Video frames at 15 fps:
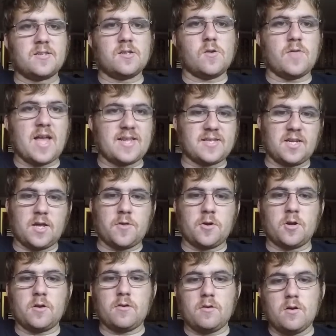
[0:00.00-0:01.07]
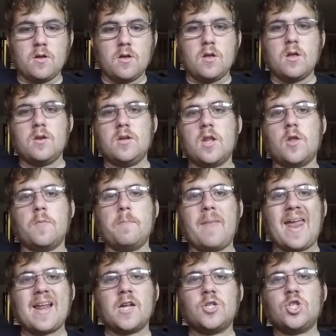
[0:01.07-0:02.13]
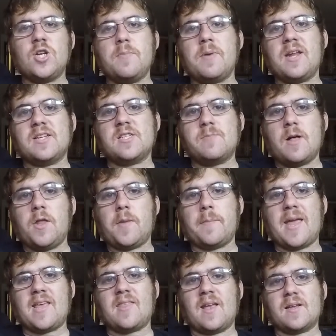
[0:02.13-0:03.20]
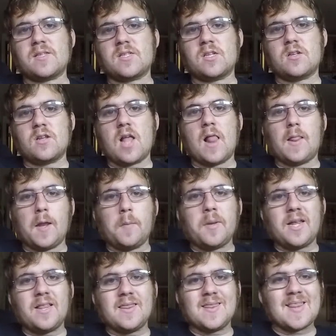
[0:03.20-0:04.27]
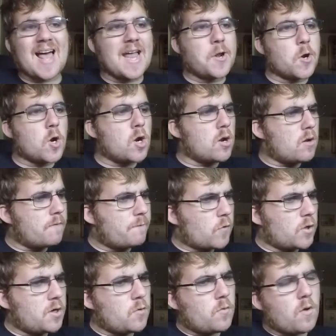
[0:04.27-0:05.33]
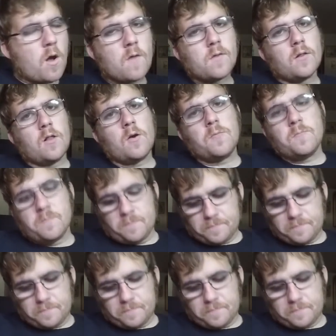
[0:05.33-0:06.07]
So that's another mana cheapening spell to make things a little bit lighter for you on the load.